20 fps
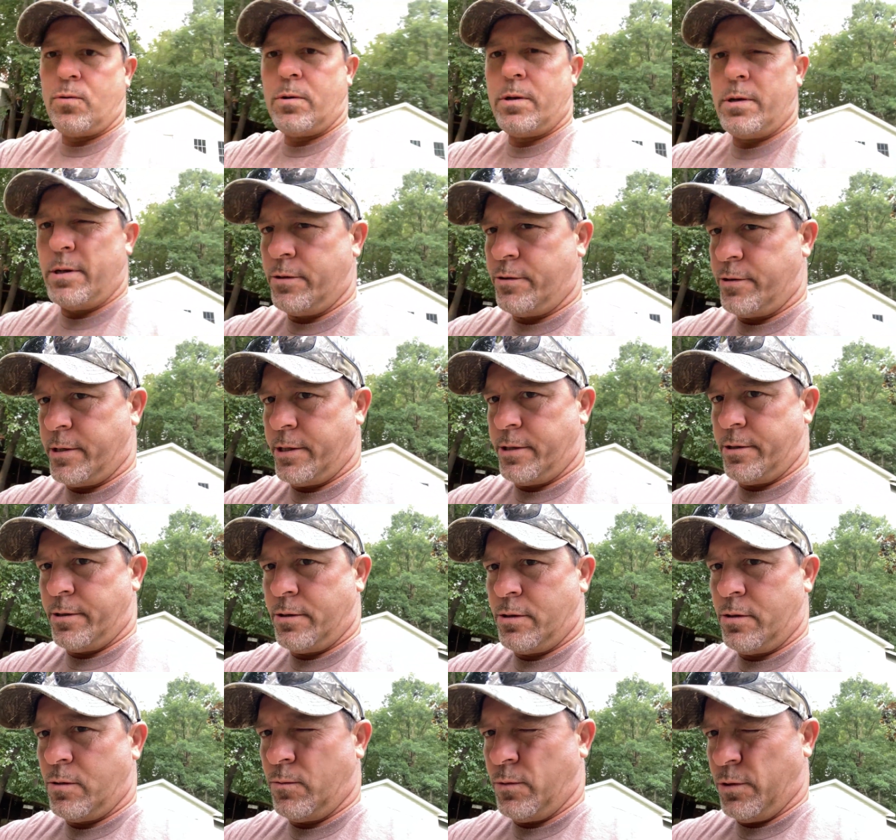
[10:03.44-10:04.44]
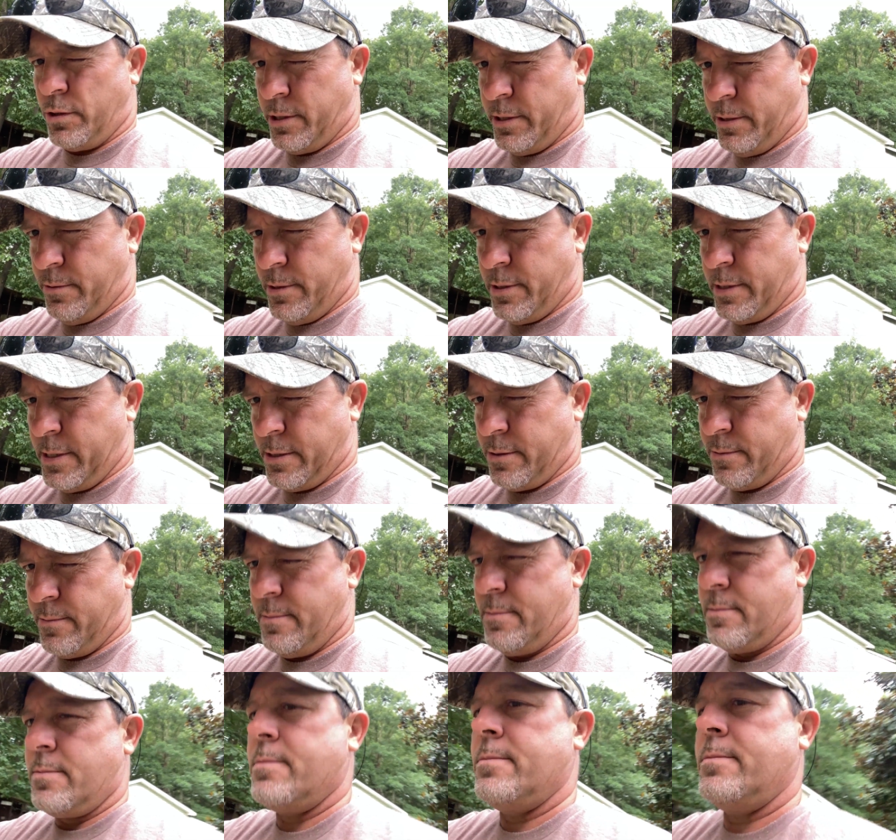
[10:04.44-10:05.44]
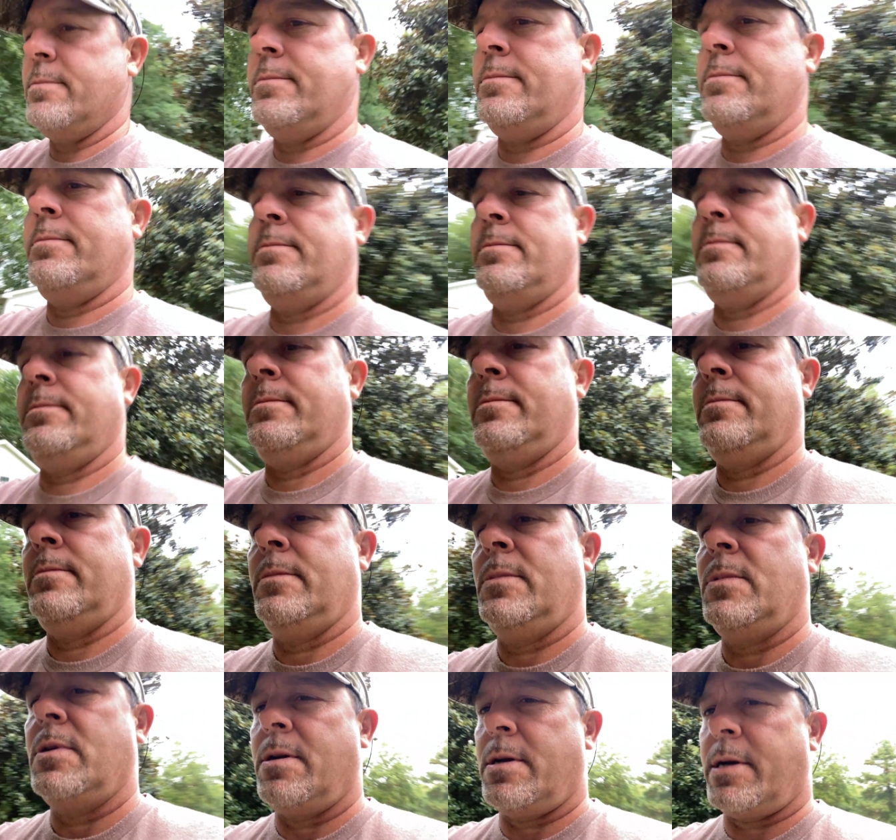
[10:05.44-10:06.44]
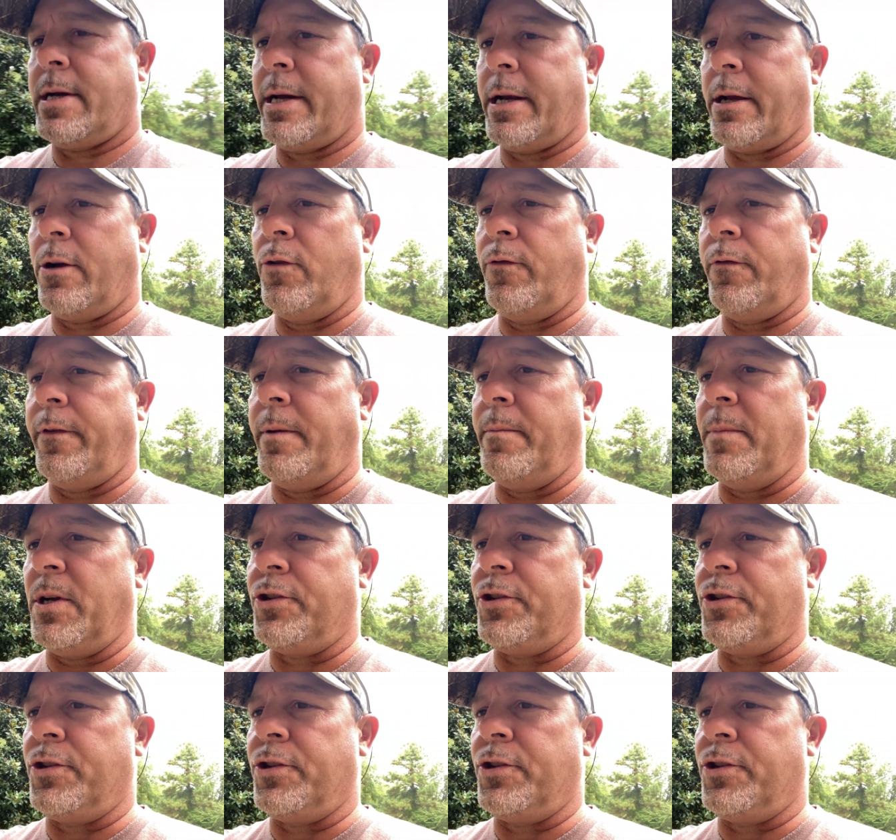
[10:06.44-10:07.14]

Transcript: and Treasures. We'll see you on the next one. I gotta go feed my